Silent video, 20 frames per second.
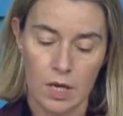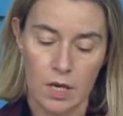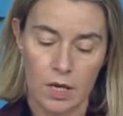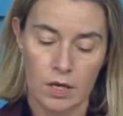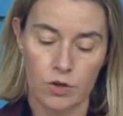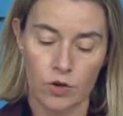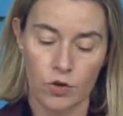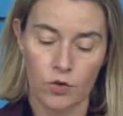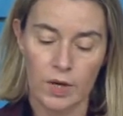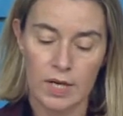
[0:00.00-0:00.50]

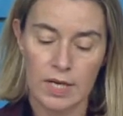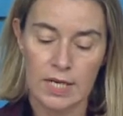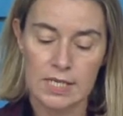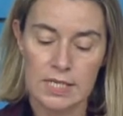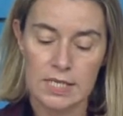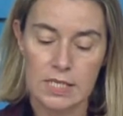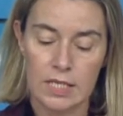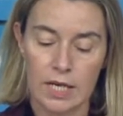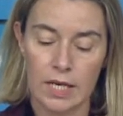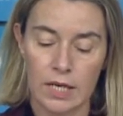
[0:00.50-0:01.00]
Ukraine
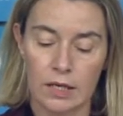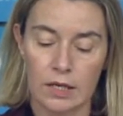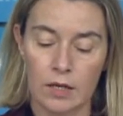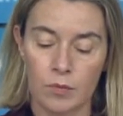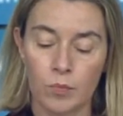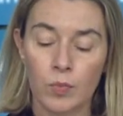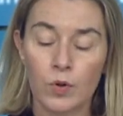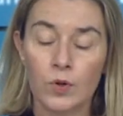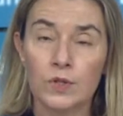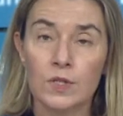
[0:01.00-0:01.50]
has taken an
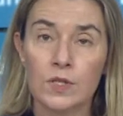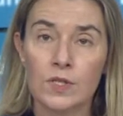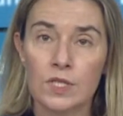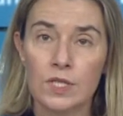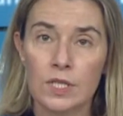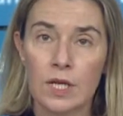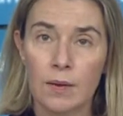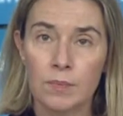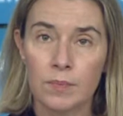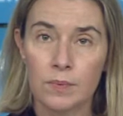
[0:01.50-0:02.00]
important
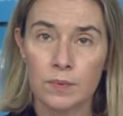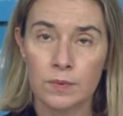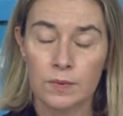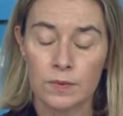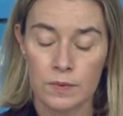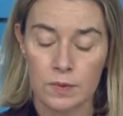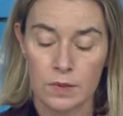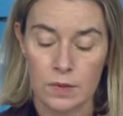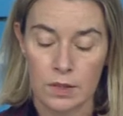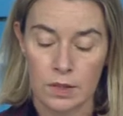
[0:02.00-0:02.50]
step
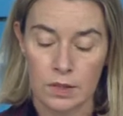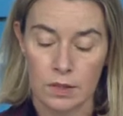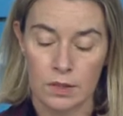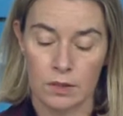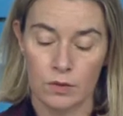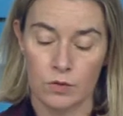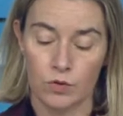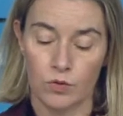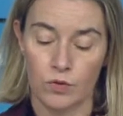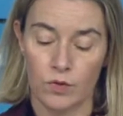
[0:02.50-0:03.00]

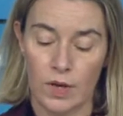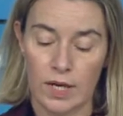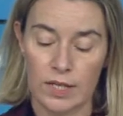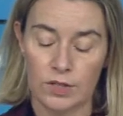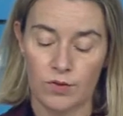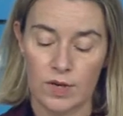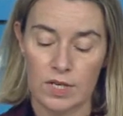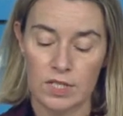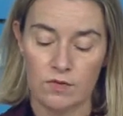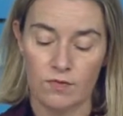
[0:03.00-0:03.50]
to
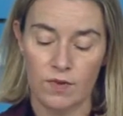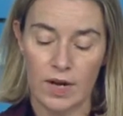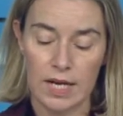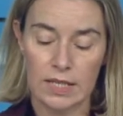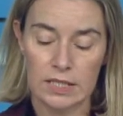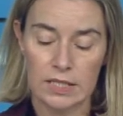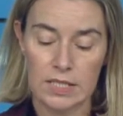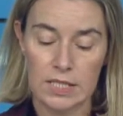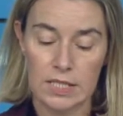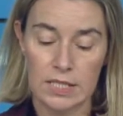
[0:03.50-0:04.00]
address
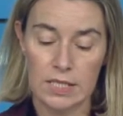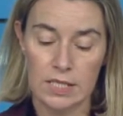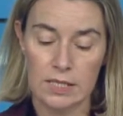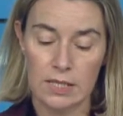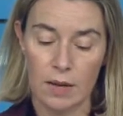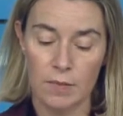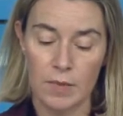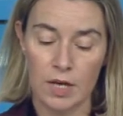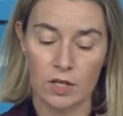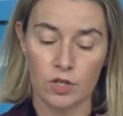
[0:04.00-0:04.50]
vital
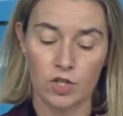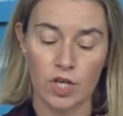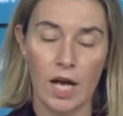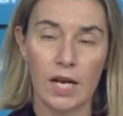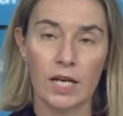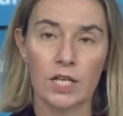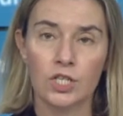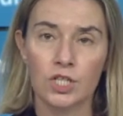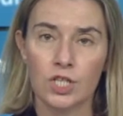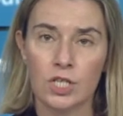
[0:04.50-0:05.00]
systemic
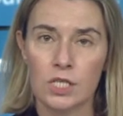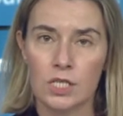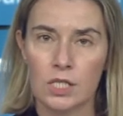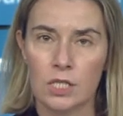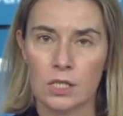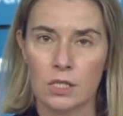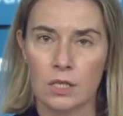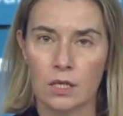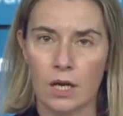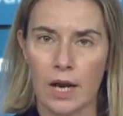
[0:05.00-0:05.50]
challenges
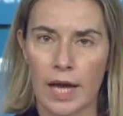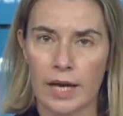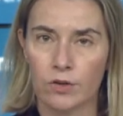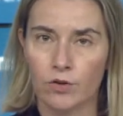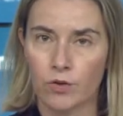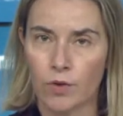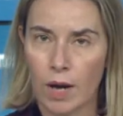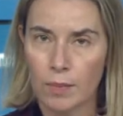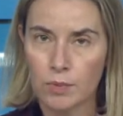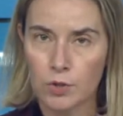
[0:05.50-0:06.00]
like
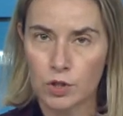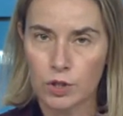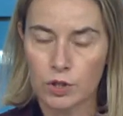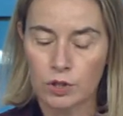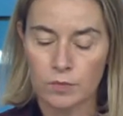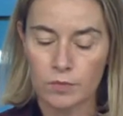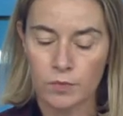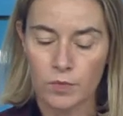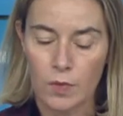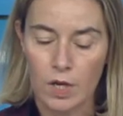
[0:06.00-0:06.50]
corruption.
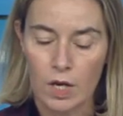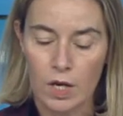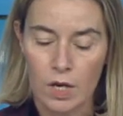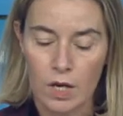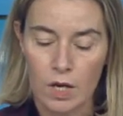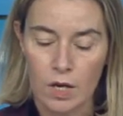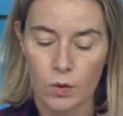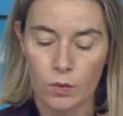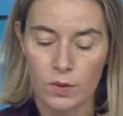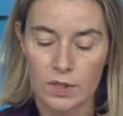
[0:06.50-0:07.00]

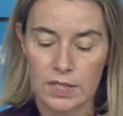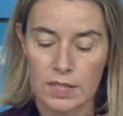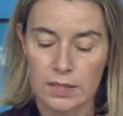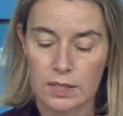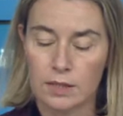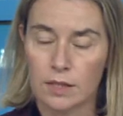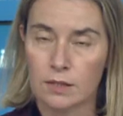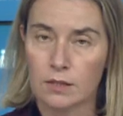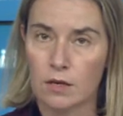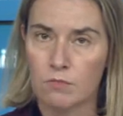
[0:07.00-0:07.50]
We see
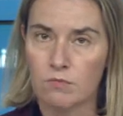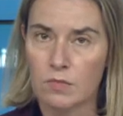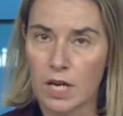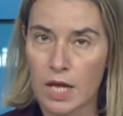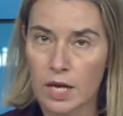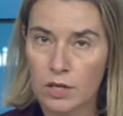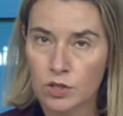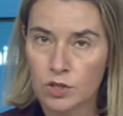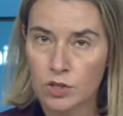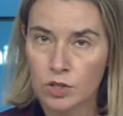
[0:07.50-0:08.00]
the
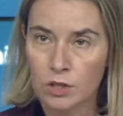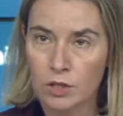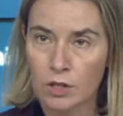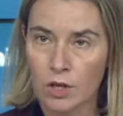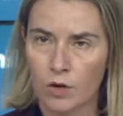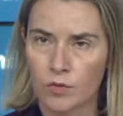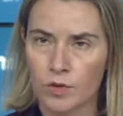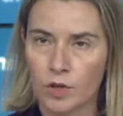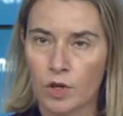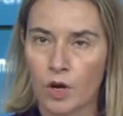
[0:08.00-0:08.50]
determination
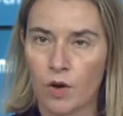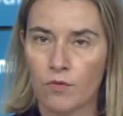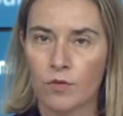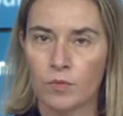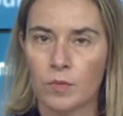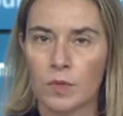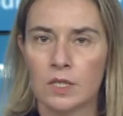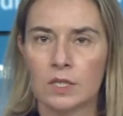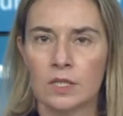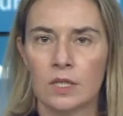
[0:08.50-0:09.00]
of the
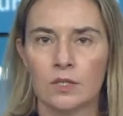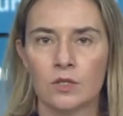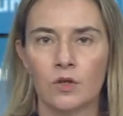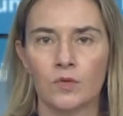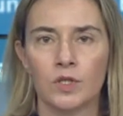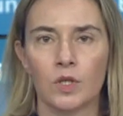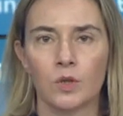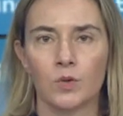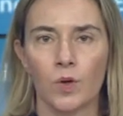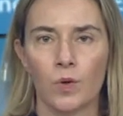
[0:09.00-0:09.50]
government and of
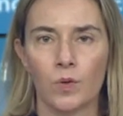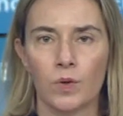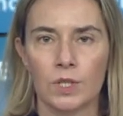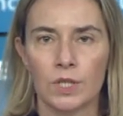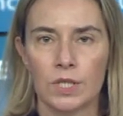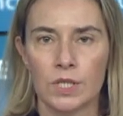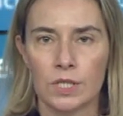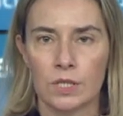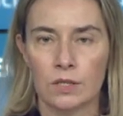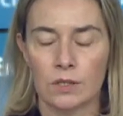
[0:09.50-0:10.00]
the
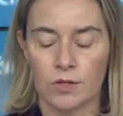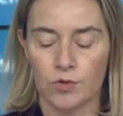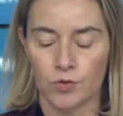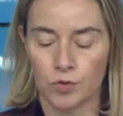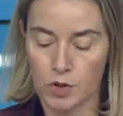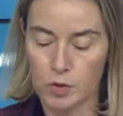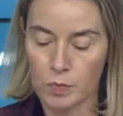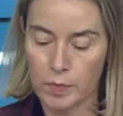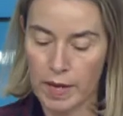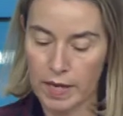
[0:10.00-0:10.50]
authorities in this
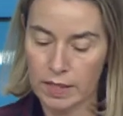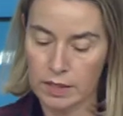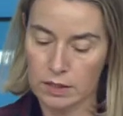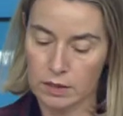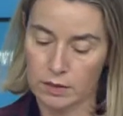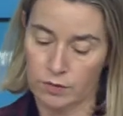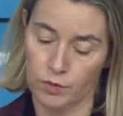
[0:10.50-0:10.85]
respect.